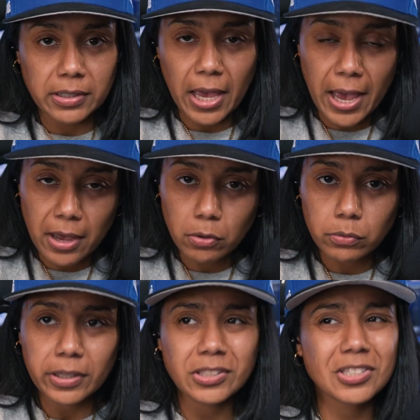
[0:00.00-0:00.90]

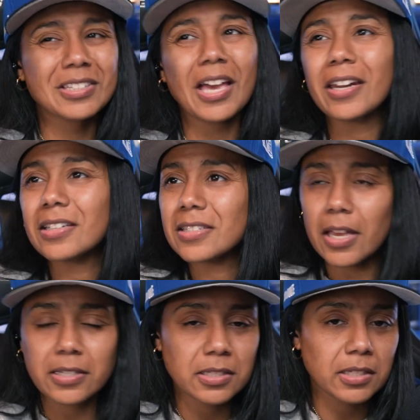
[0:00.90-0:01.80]
now and just kind of
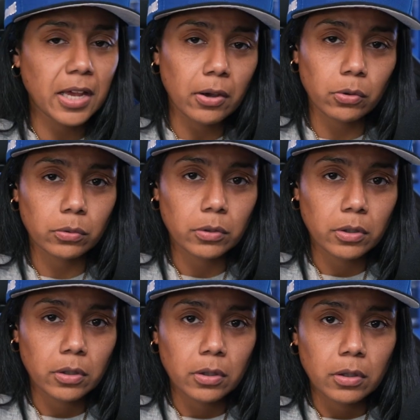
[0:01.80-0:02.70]
test it out,
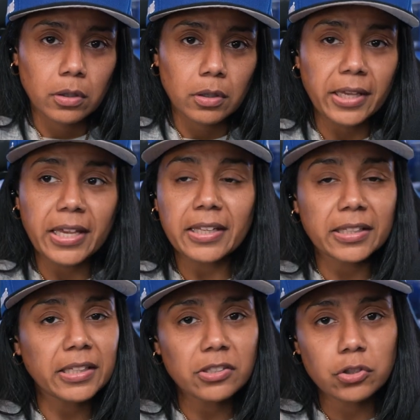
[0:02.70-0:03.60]
like at
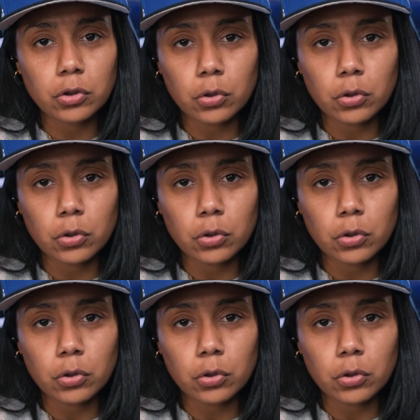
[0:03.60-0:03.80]
least mm -hmm.